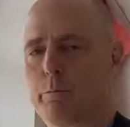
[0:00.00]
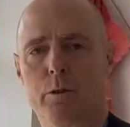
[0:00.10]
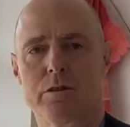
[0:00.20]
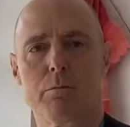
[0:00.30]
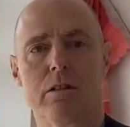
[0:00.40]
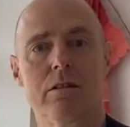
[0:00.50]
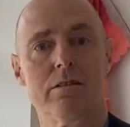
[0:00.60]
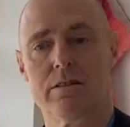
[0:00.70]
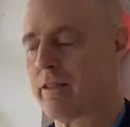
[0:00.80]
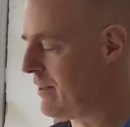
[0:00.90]
put some
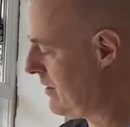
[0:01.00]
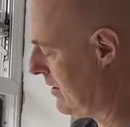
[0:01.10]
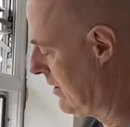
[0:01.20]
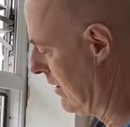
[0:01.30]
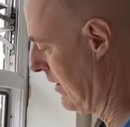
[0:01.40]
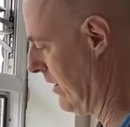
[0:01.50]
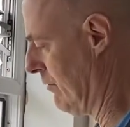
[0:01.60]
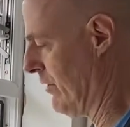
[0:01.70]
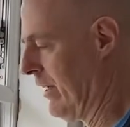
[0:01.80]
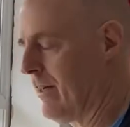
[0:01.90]
glass in, and then
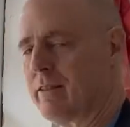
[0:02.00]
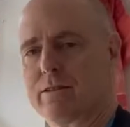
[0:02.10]
we're getting